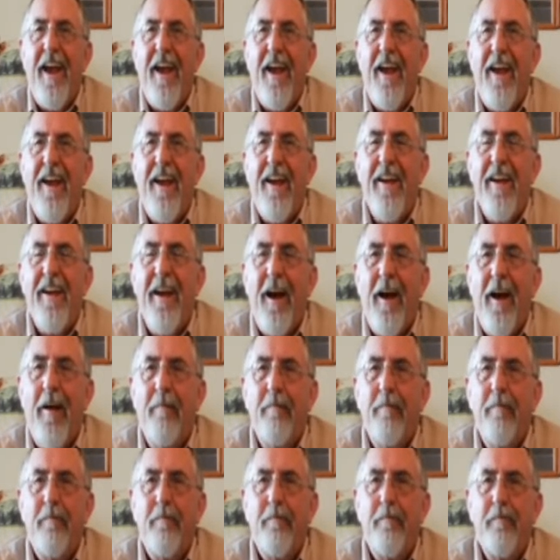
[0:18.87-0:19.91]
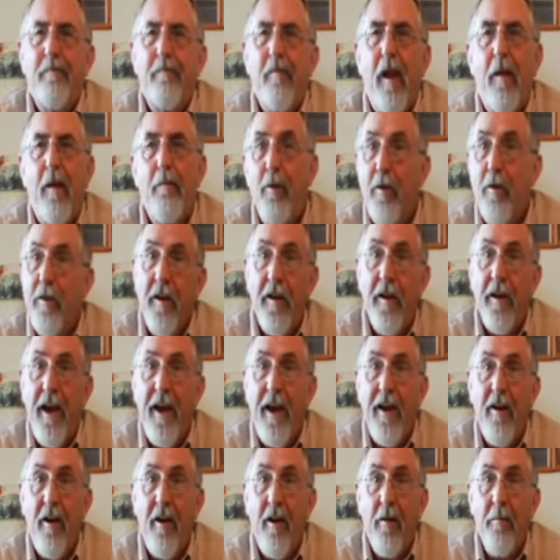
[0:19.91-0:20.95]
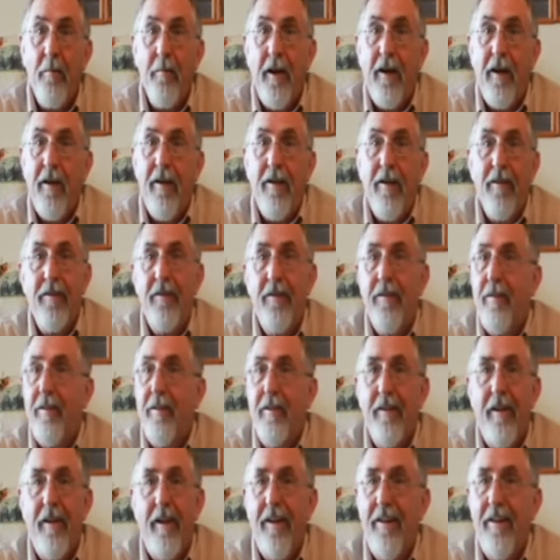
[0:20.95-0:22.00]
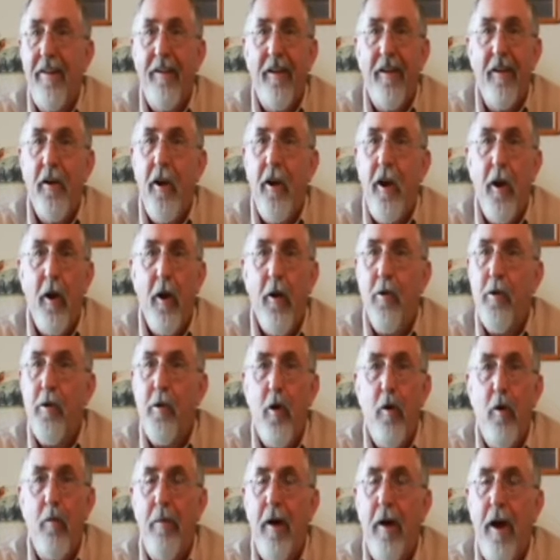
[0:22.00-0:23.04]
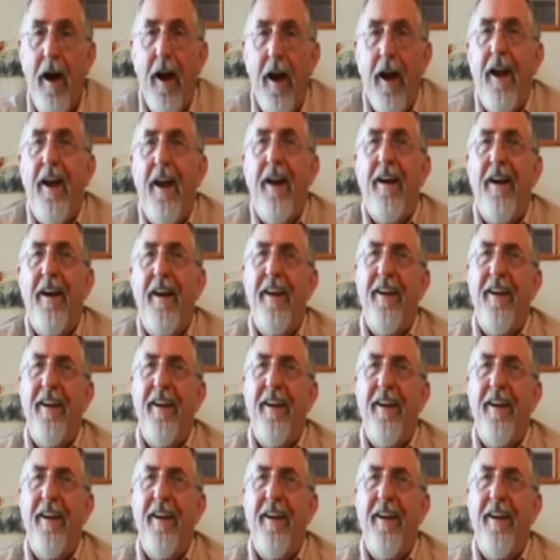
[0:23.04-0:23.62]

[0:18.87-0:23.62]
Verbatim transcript: And uh, I'm putting the date on them because years go by